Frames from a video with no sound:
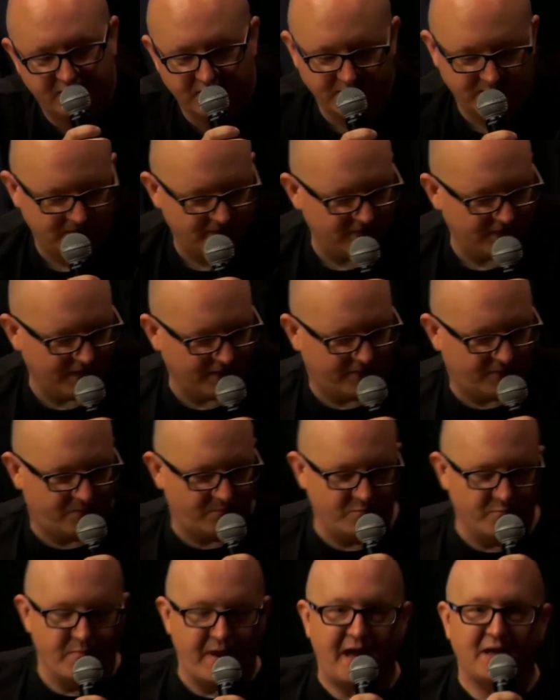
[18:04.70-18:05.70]

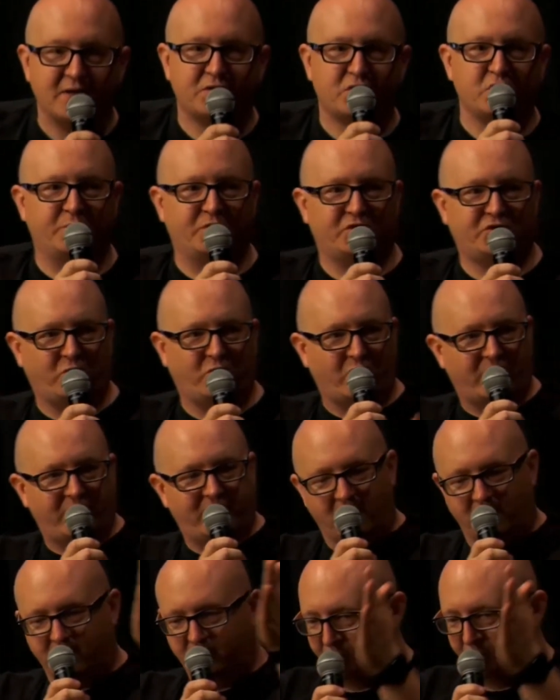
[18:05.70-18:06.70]
masturbatory
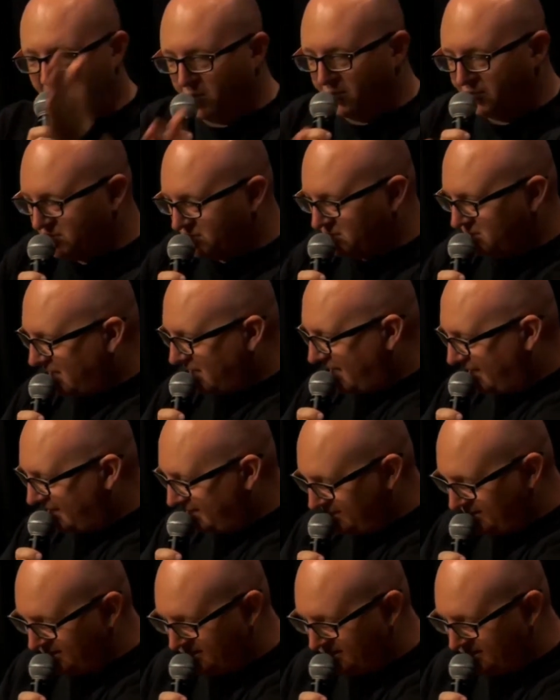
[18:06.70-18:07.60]
on both sides.